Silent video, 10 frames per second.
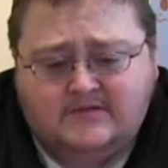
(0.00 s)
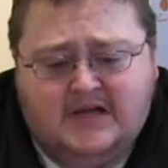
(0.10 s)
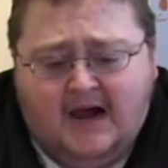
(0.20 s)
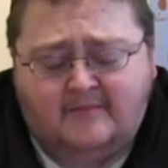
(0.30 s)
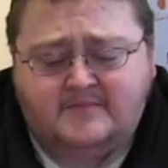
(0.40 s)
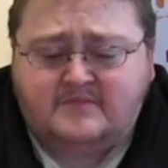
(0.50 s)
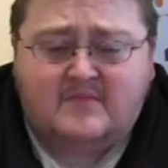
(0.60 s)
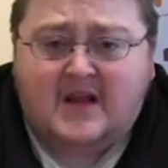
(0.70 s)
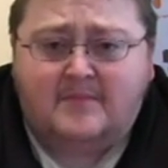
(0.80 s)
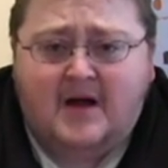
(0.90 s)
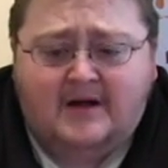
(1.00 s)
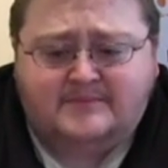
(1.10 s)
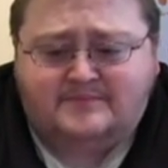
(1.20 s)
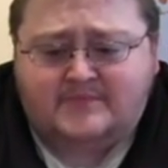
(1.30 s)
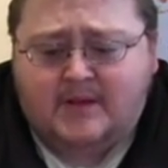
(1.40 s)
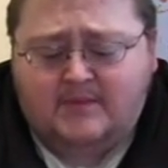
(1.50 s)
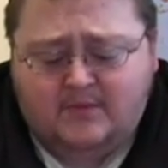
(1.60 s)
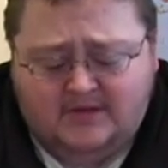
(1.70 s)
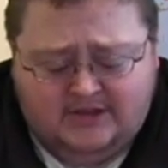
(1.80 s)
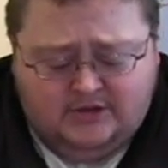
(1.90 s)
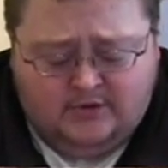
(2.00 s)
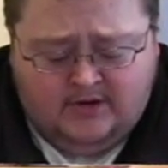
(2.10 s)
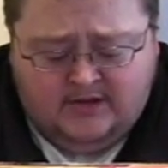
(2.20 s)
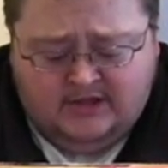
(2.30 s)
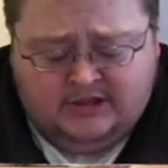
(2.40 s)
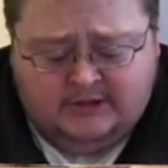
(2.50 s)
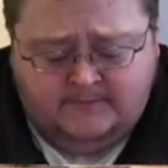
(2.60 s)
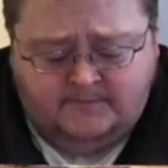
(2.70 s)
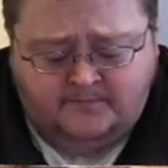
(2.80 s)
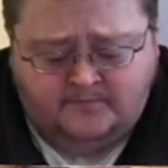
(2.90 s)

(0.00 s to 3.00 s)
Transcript: Yeah, I'm not really enjoying this.